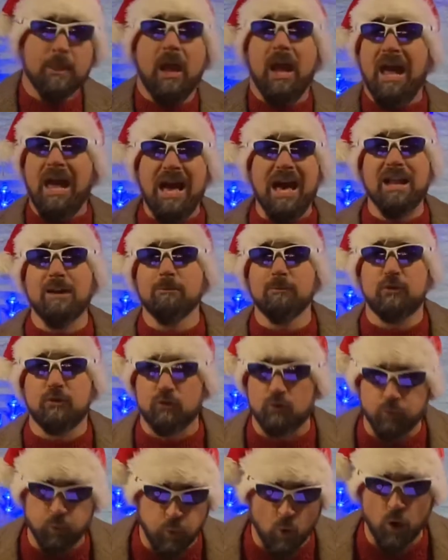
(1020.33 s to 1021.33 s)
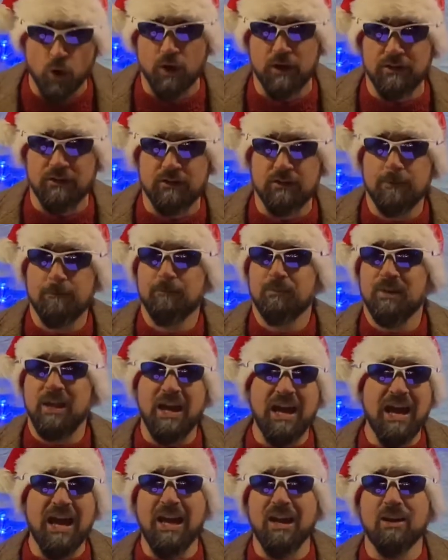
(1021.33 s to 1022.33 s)
Adam Swartz
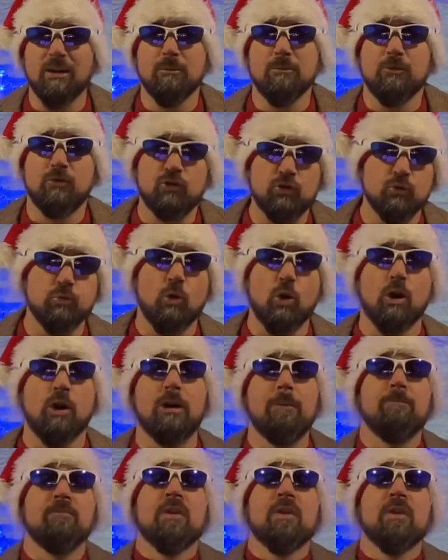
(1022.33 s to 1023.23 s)
Adam Swart,